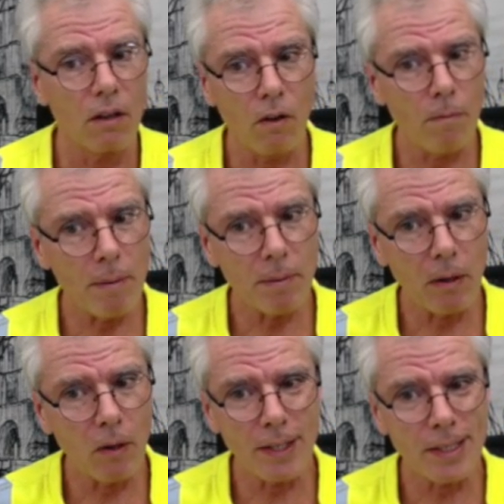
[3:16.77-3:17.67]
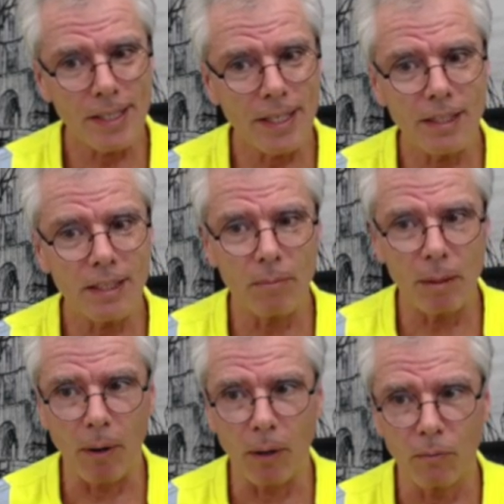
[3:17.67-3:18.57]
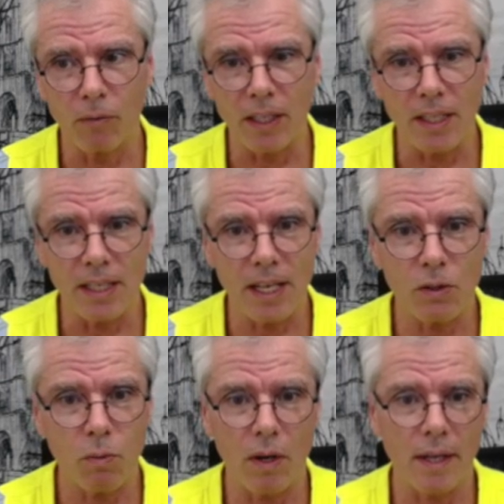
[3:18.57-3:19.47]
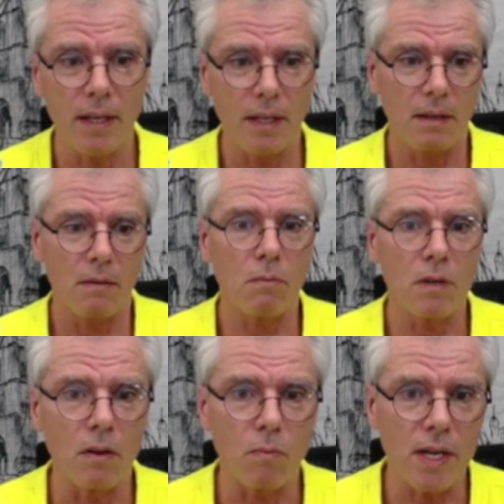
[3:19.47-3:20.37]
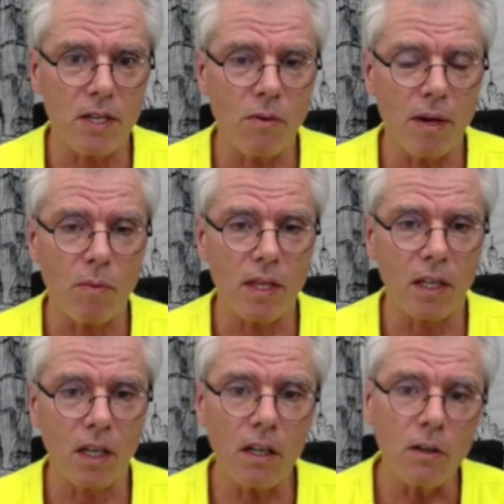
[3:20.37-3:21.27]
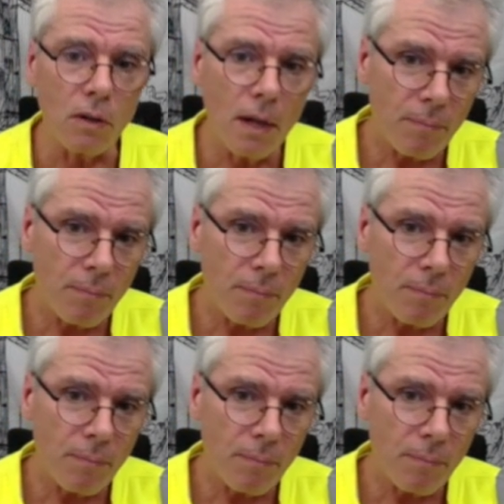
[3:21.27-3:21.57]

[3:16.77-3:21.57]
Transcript: A lot of people don't like to see the thermally broken fixings, hence why we do it with the glue,